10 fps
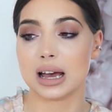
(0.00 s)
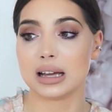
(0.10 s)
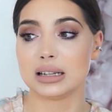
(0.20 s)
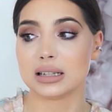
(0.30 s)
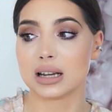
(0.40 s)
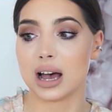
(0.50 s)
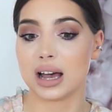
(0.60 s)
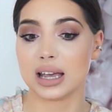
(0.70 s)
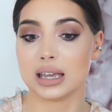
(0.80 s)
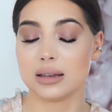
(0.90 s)
and
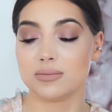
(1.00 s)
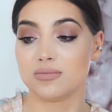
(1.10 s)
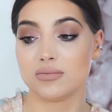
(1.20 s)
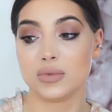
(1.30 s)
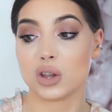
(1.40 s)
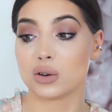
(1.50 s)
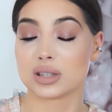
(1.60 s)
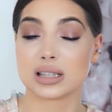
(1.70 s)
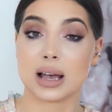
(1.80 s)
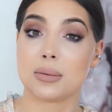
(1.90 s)
I know
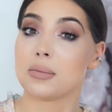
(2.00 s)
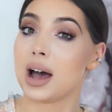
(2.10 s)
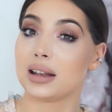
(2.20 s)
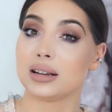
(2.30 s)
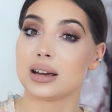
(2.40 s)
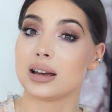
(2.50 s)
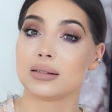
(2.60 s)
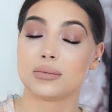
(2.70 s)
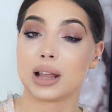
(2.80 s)
some other